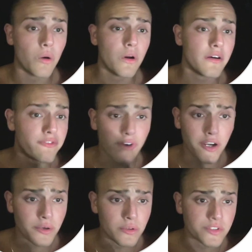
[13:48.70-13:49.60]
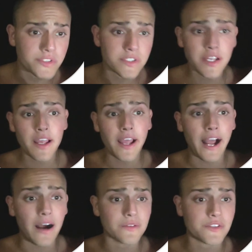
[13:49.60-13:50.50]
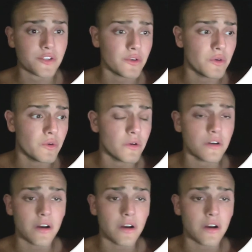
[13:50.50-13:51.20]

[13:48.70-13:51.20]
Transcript: funnels, how to